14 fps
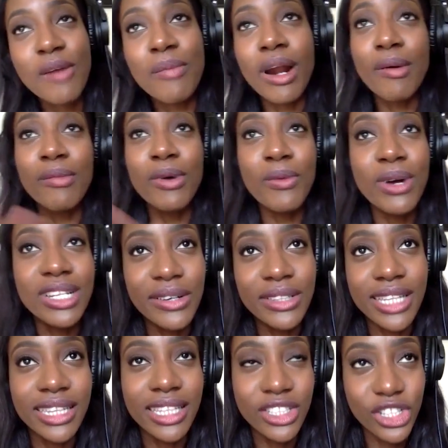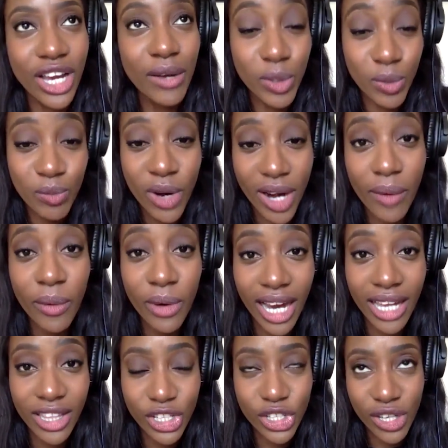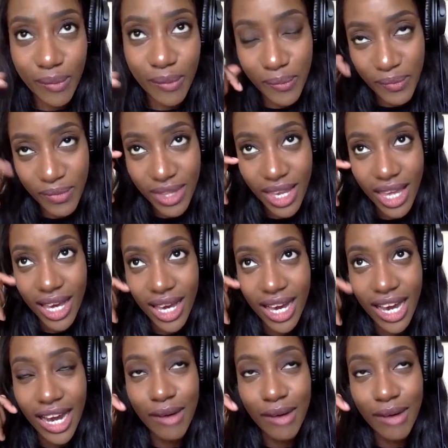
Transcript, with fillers: But I remember once I was at this, I was where I work at the gym. Uh, I